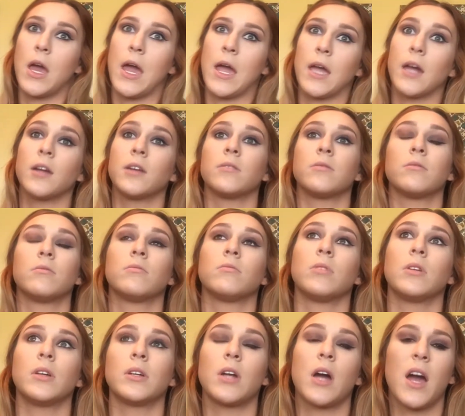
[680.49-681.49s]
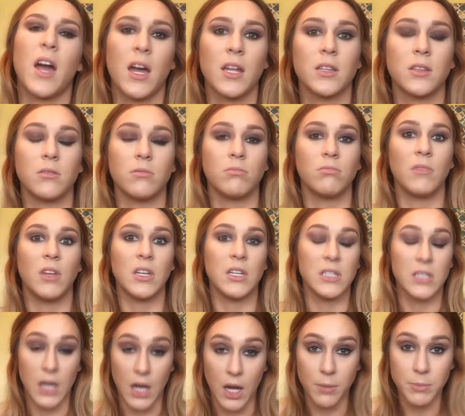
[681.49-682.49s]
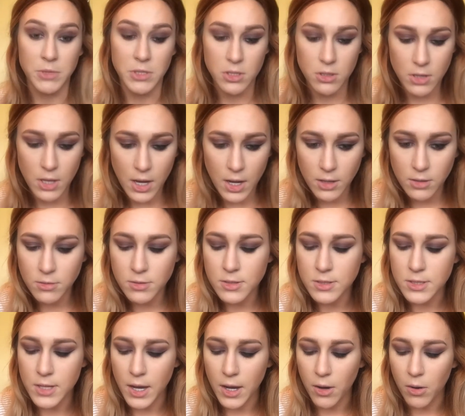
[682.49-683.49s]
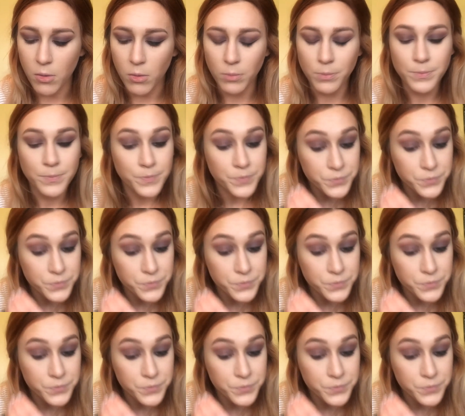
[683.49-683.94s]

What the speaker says: and really not had any time to do that. So